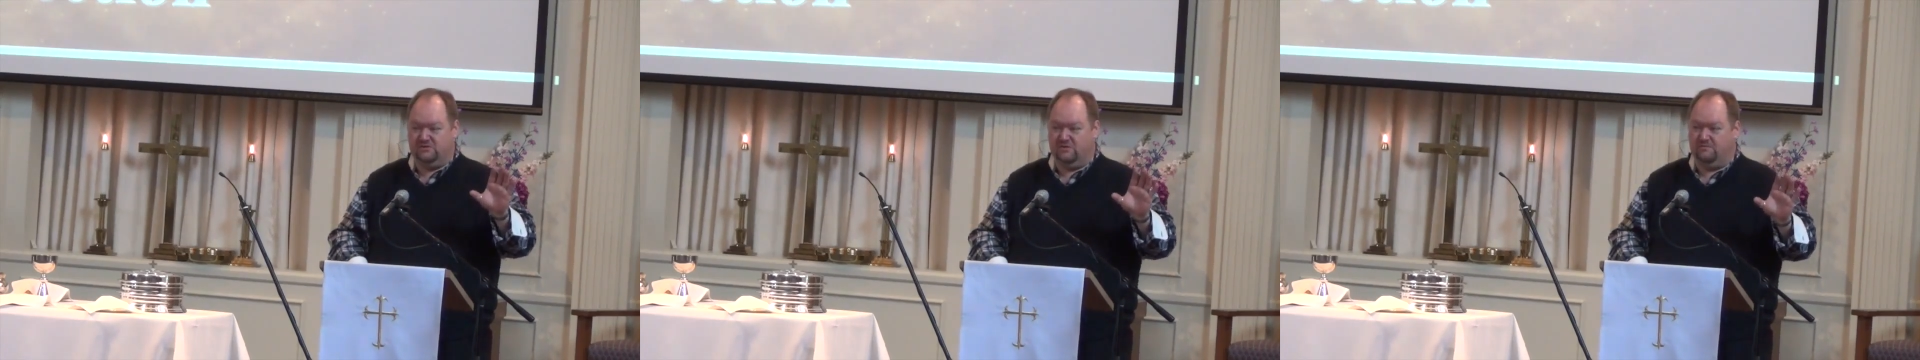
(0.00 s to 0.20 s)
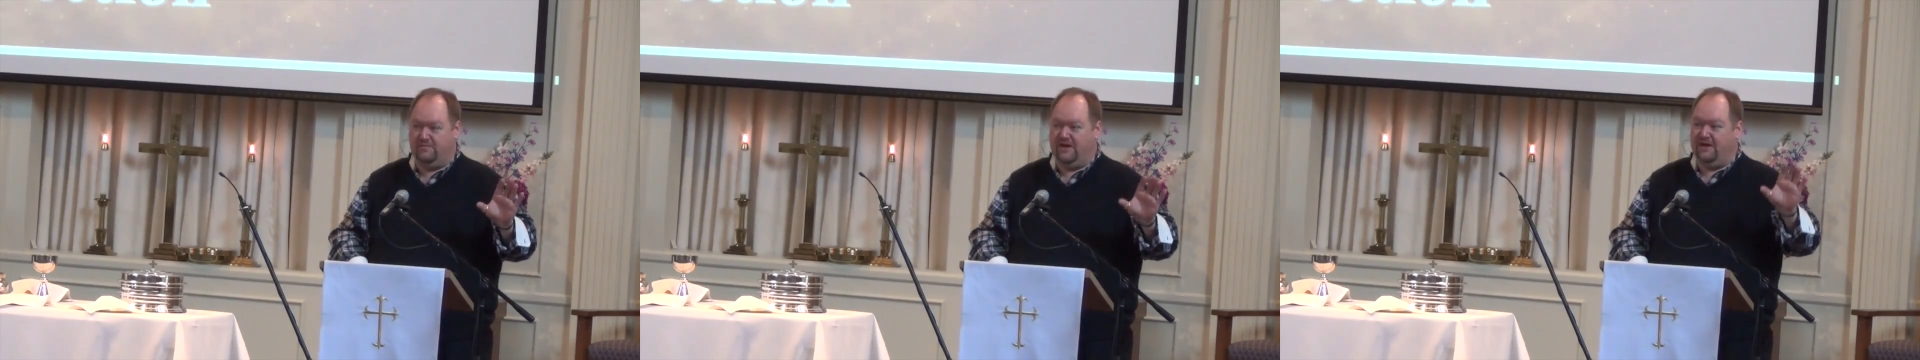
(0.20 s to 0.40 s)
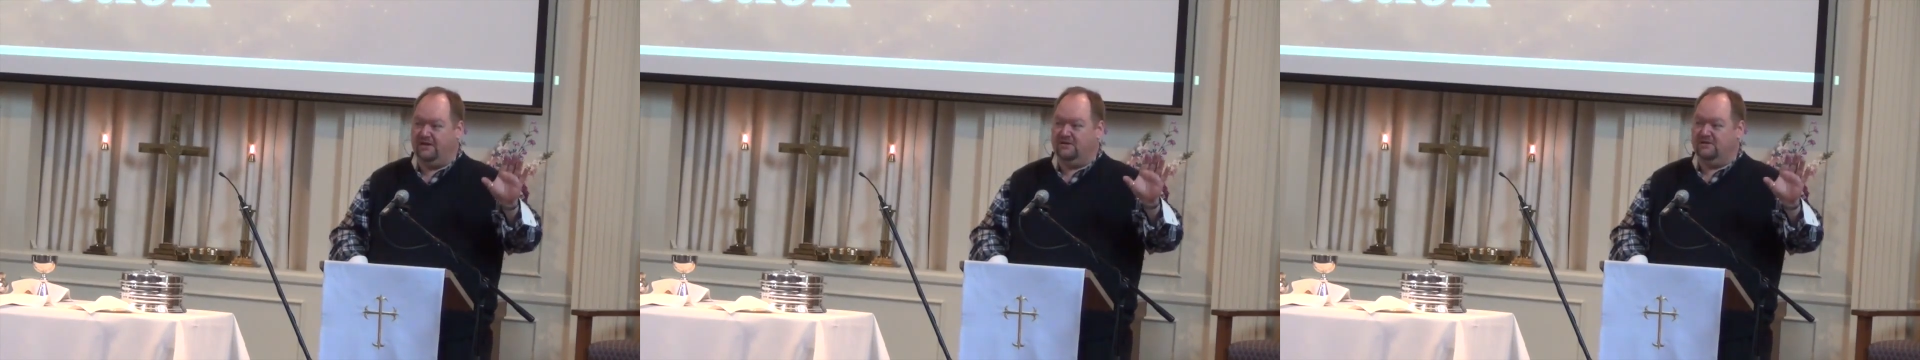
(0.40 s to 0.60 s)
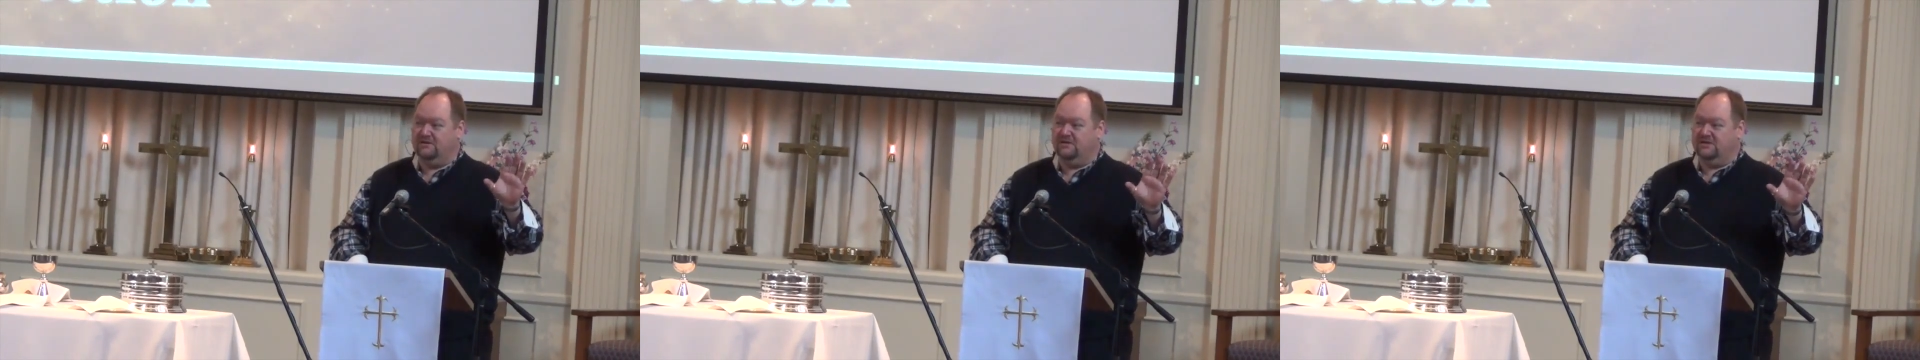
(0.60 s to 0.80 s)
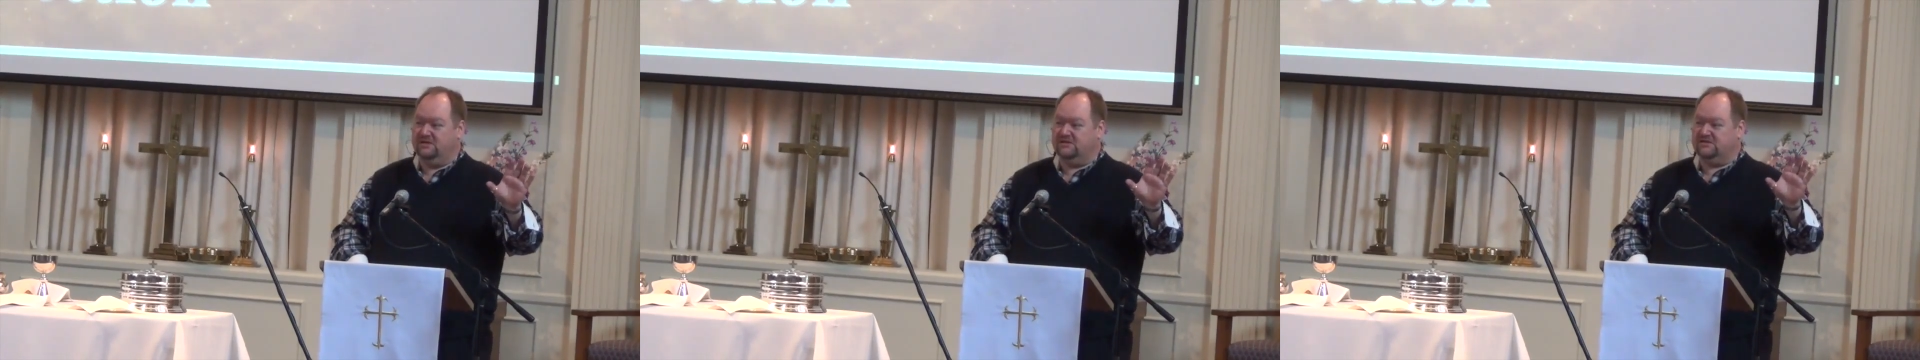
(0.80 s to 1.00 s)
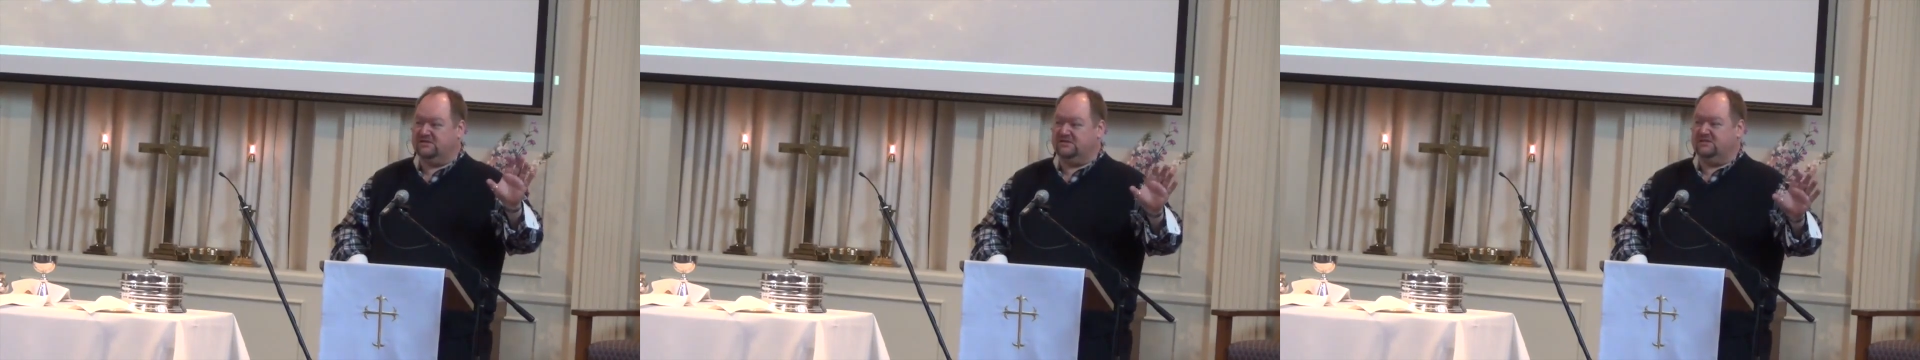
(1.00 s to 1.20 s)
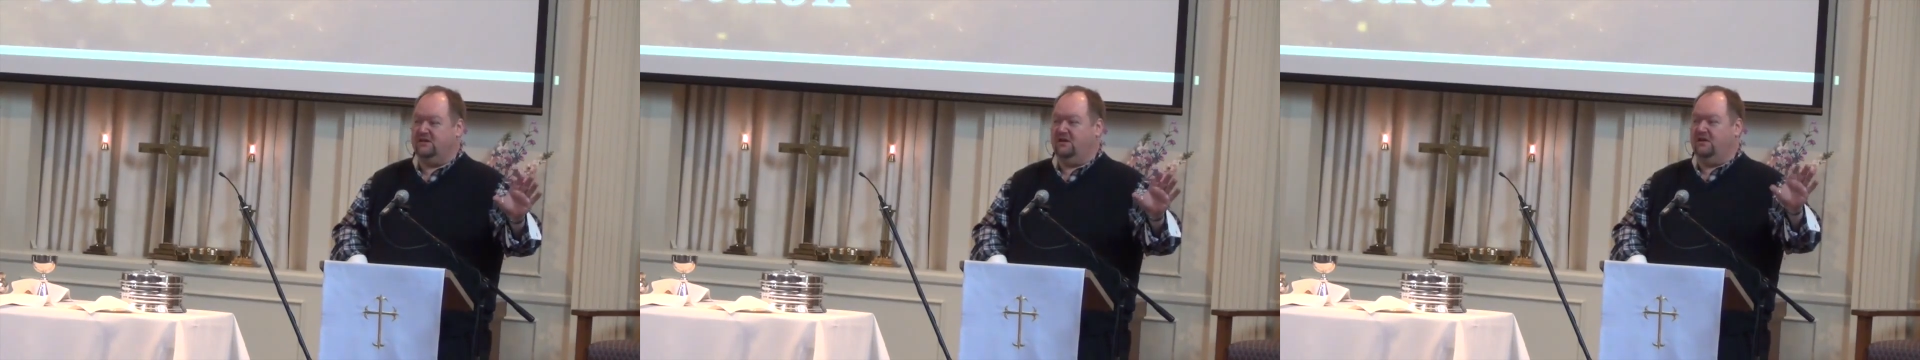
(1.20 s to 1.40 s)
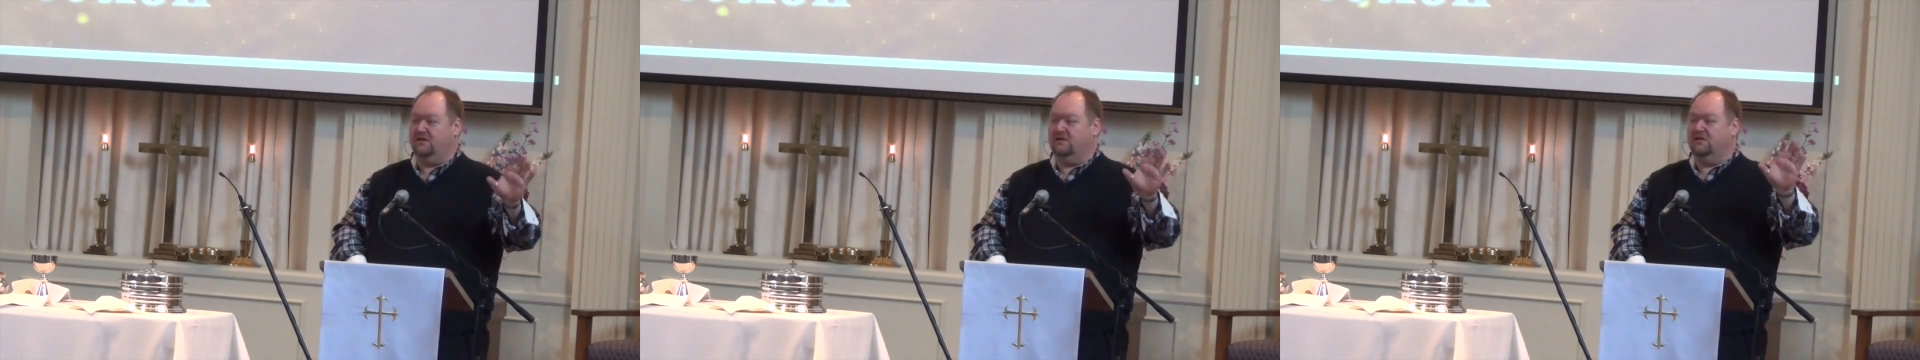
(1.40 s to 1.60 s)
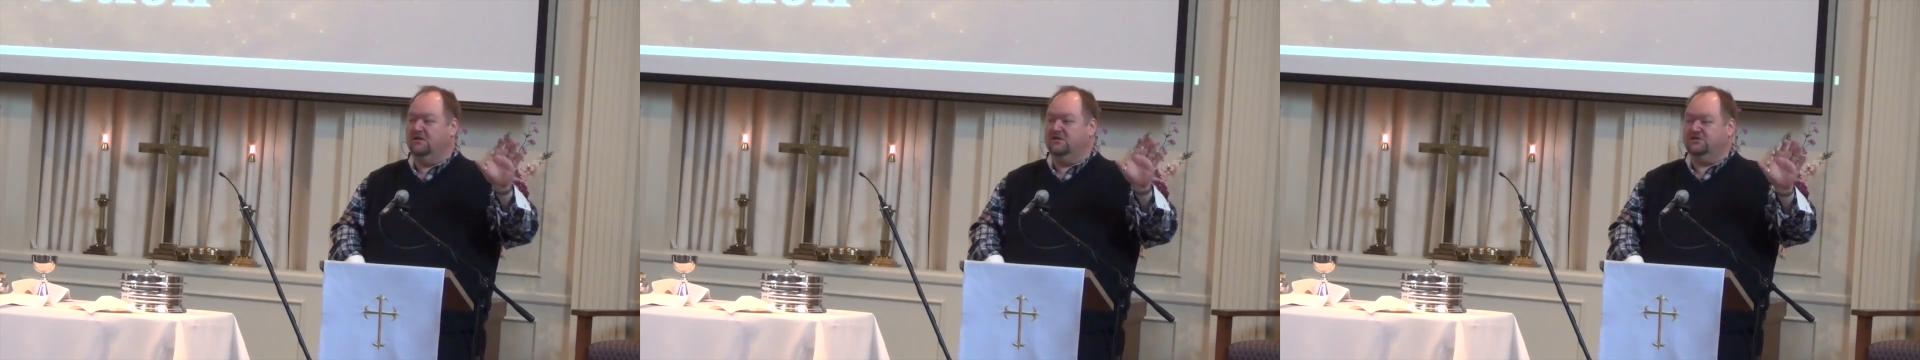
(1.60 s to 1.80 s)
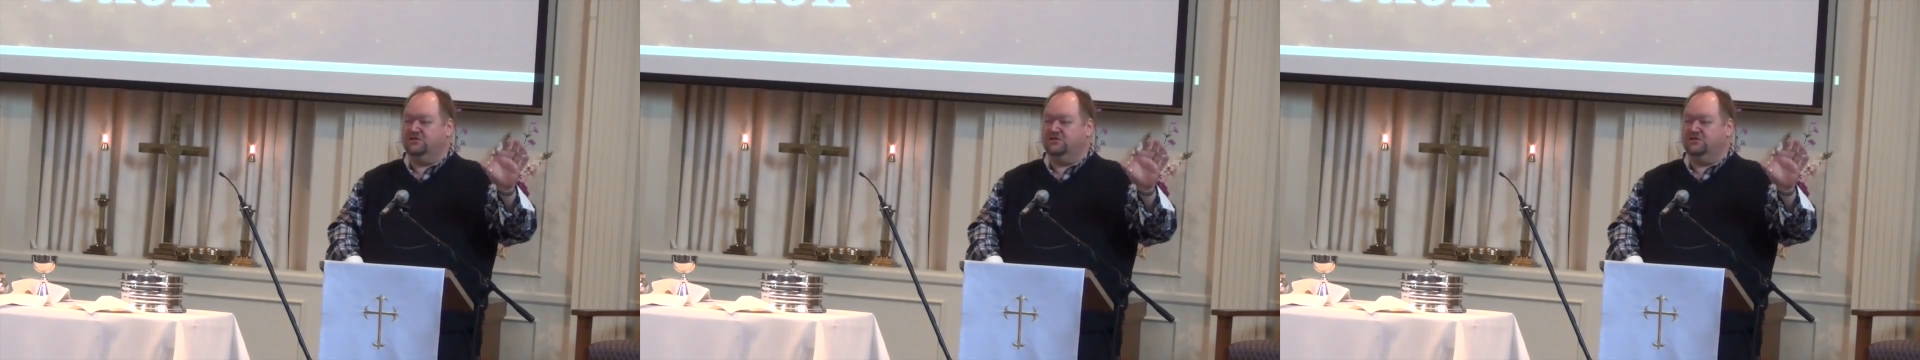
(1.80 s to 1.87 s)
to abandon his son